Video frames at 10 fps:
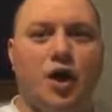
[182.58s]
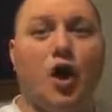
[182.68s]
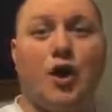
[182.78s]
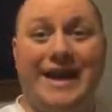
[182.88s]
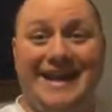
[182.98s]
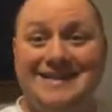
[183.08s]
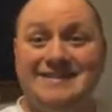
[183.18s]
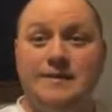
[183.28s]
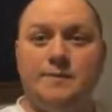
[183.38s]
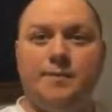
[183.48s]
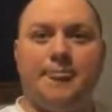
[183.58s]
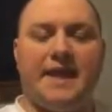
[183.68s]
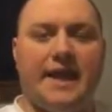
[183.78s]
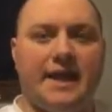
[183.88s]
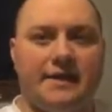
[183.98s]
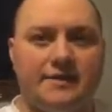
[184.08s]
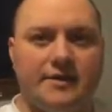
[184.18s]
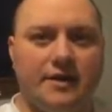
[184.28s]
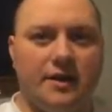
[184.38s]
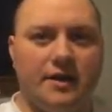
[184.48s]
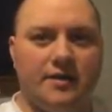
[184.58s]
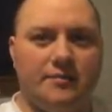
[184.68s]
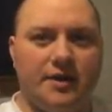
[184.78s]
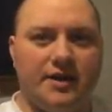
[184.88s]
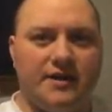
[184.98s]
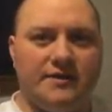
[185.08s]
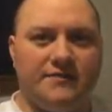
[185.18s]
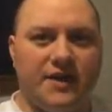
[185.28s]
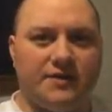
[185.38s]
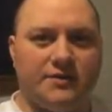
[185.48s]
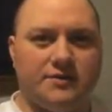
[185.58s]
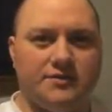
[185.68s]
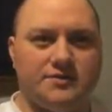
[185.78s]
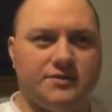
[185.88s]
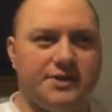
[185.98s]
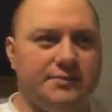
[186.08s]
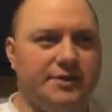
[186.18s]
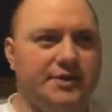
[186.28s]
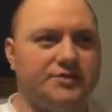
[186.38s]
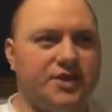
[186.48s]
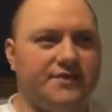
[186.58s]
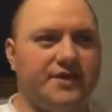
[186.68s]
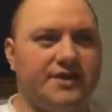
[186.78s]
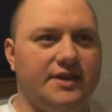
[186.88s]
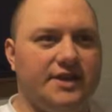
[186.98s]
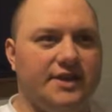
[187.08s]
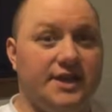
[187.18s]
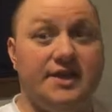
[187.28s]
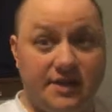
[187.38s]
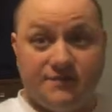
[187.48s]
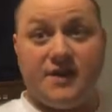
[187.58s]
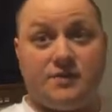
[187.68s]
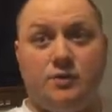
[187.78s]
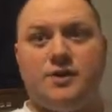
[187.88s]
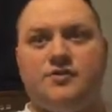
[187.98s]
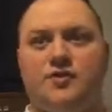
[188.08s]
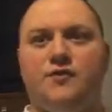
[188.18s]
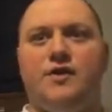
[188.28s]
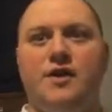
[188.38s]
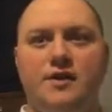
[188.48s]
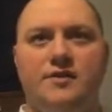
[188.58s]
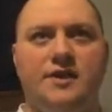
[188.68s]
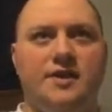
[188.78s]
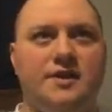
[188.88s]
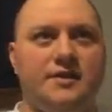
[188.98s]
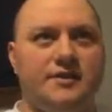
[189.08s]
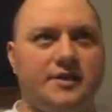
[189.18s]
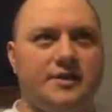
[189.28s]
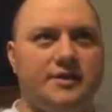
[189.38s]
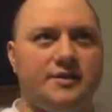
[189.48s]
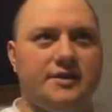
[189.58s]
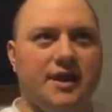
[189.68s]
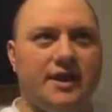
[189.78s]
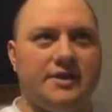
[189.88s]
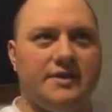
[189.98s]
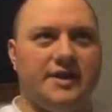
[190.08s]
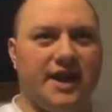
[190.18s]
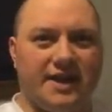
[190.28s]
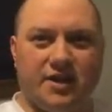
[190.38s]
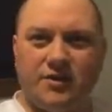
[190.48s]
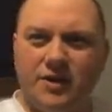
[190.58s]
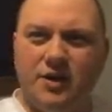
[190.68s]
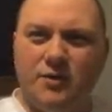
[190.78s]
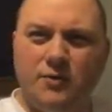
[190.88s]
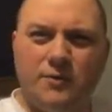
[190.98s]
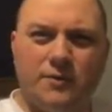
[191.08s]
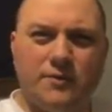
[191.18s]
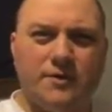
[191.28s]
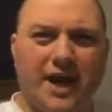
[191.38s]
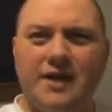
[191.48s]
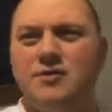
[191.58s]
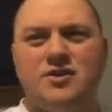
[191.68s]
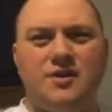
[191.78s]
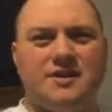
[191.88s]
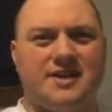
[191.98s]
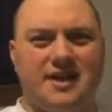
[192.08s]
R8, and my father was going to be driving and he in fact only drove the Gallardo, or I always call it the